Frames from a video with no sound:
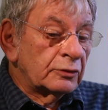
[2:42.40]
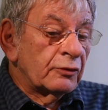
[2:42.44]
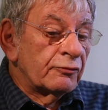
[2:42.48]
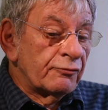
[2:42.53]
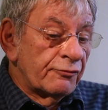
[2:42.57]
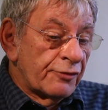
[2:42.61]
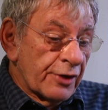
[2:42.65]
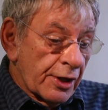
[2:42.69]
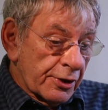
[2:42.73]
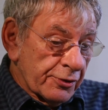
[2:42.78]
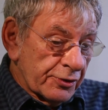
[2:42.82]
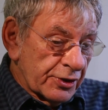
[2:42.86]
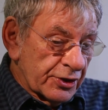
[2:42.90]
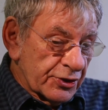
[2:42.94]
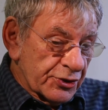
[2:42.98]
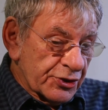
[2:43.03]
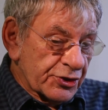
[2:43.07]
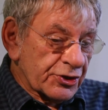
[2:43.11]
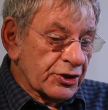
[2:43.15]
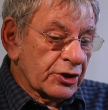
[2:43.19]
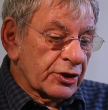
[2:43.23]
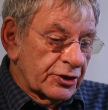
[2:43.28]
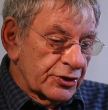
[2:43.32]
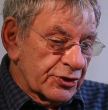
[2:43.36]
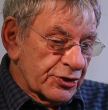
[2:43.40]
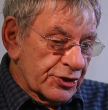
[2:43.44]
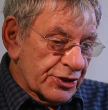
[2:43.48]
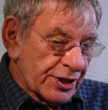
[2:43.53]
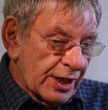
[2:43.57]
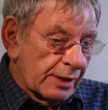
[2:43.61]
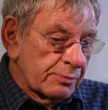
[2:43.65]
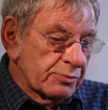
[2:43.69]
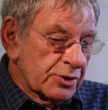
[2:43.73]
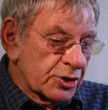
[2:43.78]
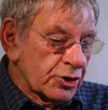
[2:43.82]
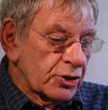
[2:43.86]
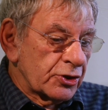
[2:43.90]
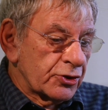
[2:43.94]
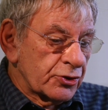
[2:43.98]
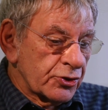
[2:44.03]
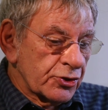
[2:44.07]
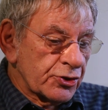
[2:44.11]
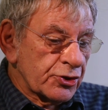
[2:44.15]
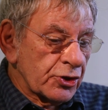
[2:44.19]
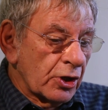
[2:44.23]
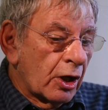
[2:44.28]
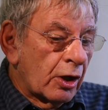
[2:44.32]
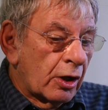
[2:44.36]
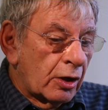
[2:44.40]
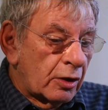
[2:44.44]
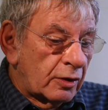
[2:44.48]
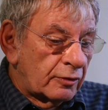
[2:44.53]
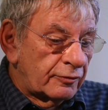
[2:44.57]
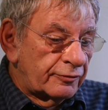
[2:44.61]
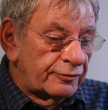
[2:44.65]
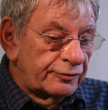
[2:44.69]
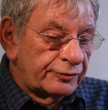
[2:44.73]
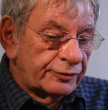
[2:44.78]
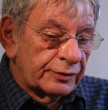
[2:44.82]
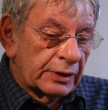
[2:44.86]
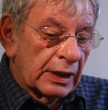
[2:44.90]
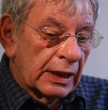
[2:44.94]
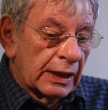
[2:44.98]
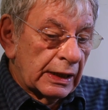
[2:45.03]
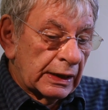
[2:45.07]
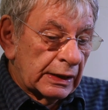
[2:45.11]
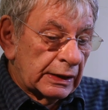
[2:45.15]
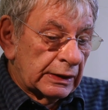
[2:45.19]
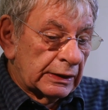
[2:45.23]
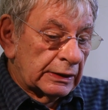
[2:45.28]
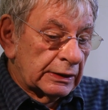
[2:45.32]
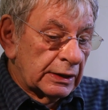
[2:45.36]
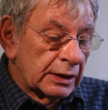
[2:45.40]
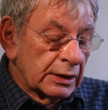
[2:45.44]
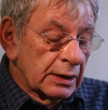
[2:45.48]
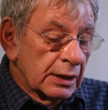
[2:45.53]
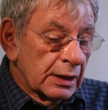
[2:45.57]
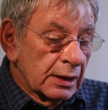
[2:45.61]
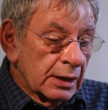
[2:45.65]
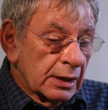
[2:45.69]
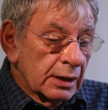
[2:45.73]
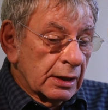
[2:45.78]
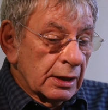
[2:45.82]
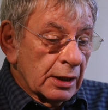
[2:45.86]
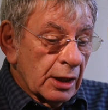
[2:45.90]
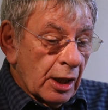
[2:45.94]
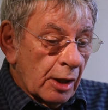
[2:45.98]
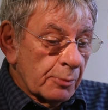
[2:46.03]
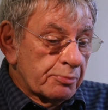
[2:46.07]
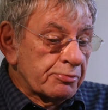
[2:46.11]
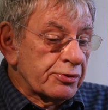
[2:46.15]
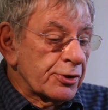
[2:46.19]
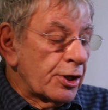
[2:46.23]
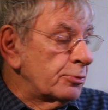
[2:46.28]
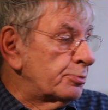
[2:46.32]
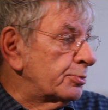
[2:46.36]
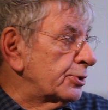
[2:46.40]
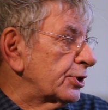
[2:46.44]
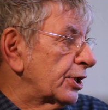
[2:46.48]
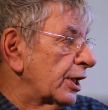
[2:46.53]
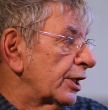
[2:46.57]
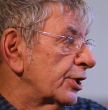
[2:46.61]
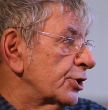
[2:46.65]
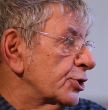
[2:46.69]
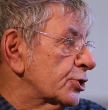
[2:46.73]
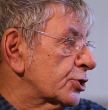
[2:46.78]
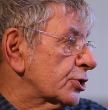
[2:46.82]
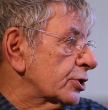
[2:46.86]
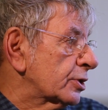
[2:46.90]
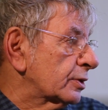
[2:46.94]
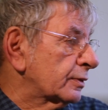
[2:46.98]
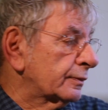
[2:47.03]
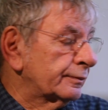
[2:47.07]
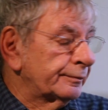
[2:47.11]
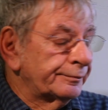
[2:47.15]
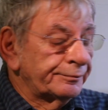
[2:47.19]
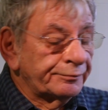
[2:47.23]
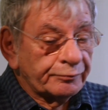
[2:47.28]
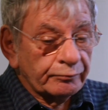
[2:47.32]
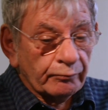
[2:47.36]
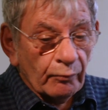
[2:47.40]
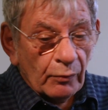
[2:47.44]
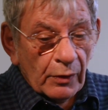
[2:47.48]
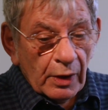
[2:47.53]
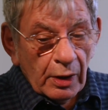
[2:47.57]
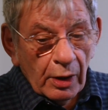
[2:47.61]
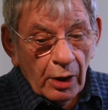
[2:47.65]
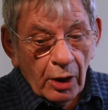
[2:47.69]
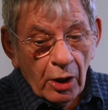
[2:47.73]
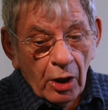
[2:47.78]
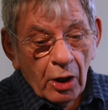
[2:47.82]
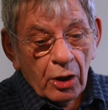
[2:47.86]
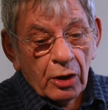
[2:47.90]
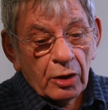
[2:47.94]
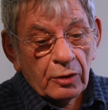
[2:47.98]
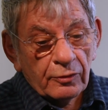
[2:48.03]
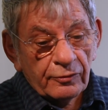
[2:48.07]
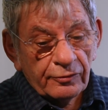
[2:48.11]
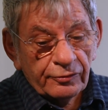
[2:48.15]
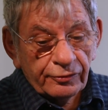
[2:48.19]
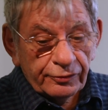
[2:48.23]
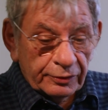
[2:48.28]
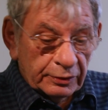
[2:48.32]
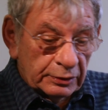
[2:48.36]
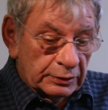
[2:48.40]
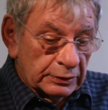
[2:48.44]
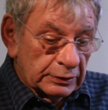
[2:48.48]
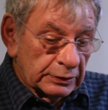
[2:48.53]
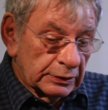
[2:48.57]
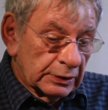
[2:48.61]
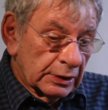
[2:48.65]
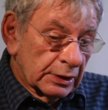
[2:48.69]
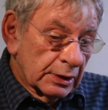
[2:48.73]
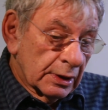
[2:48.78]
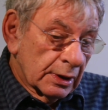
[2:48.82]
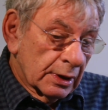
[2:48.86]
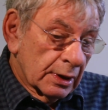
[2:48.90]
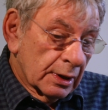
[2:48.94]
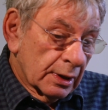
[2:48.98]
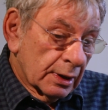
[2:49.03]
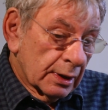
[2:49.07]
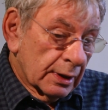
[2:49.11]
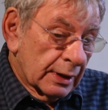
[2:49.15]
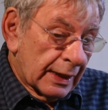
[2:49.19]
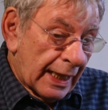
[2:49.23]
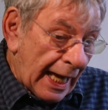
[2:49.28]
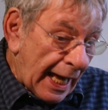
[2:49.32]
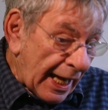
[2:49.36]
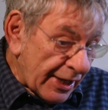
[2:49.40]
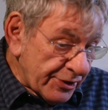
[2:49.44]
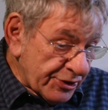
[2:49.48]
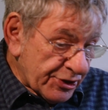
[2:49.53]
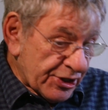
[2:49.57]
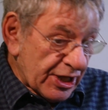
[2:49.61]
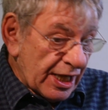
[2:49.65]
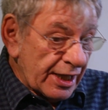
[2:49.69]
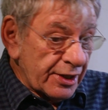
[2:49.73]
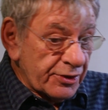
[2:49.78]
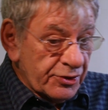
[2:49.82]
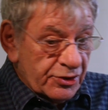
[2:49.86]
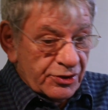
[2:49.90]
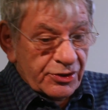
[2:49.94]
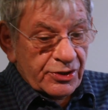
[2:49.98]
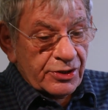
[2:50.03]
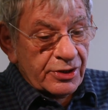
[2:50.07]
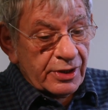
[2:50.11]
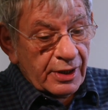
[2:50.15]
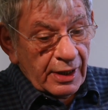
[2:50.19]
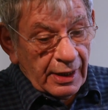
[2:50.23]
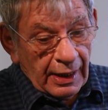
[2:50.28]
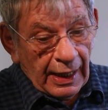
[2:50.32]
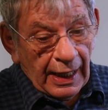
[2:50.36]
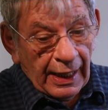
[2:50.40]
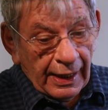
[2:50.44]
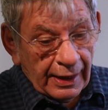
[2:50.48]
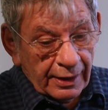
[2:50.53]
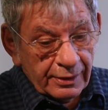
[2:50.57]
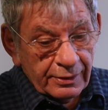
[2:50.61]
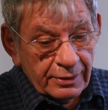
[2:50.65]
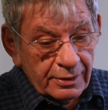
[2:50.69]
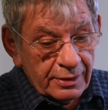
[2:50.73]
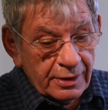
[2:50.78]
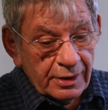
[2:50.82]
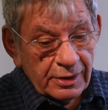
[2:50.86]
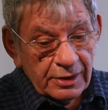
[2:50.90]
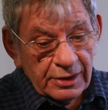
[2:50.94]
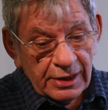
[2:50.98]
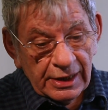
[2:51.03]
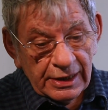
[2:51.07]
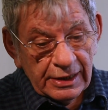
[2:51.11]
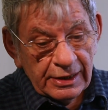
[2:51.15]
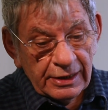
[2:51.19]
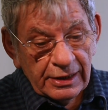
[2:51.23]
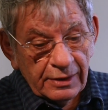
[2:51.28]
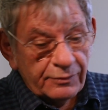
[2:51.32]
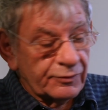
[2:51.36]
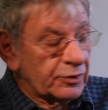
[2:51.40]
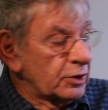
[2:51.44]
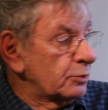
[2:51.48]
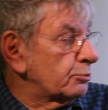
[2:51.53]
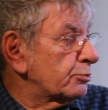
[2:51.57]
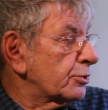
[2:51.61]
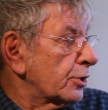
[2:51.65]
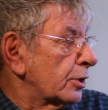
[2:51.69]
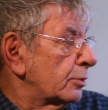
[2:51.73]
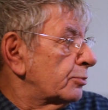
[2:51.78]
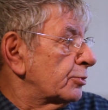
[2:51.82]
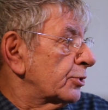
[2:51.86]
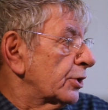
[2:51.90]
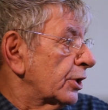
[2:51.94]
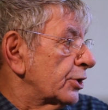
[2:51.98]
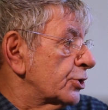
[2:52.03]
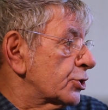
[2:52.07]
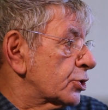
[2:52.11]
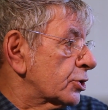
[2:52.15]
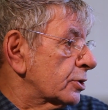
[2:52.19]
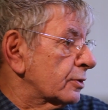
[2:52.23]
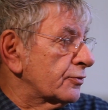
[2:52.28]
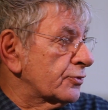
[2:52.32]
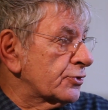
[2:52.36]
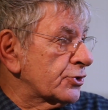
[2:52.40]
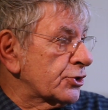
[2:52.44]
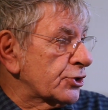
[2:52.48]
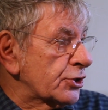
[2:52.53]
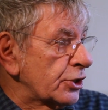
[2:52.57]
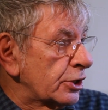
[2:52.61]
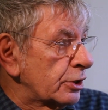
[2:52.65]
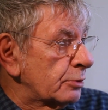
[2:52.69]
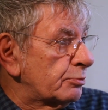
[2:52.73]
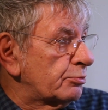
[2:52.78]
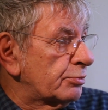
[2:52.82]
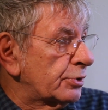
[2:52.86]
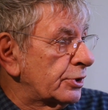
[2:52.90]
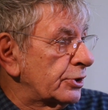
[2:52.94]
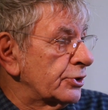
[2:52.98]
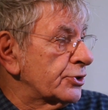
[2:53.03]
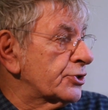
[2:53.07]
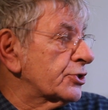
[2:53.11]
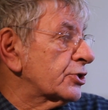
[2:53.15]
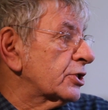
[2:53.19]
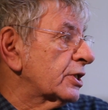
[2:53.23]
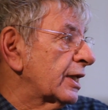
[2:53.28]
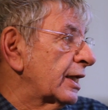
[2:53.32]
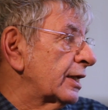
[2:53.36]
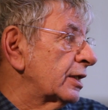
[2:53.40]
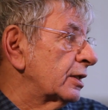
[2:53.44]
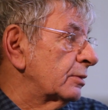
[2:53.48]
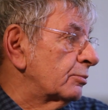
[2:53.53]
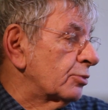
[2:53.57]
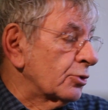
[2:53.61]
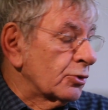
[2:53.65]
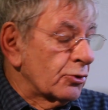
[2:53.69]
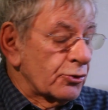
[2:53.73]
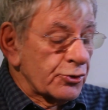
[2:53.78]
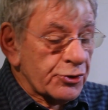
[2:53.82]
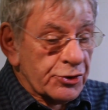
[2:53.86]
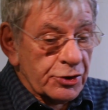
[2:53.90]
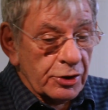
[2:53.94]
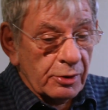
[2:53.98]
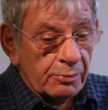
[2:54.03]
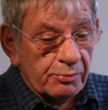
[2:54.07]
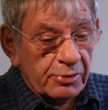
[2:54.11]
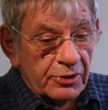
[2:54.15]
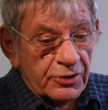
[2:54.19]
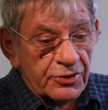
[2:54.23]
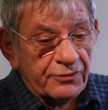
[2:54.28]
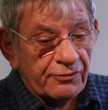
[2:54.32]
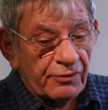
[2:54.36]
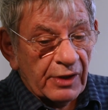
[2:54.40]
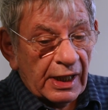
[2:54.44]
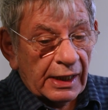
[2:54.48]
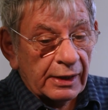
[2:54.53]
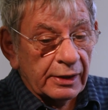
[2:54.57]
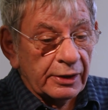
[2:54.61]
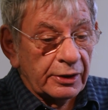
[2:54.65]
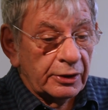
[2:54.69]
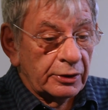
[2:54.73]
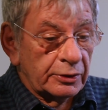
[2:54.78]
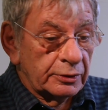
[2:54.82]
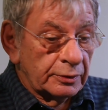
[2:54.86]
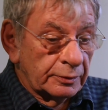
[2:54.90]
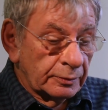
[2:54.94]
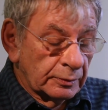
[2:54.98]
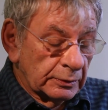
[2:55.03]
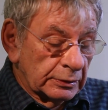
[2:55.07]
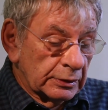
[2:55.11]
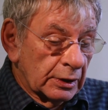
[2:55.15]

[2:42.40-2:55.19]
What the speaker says: various conceptions of appropriation of assets, and indeed even appropriation of surplus labor or surplus value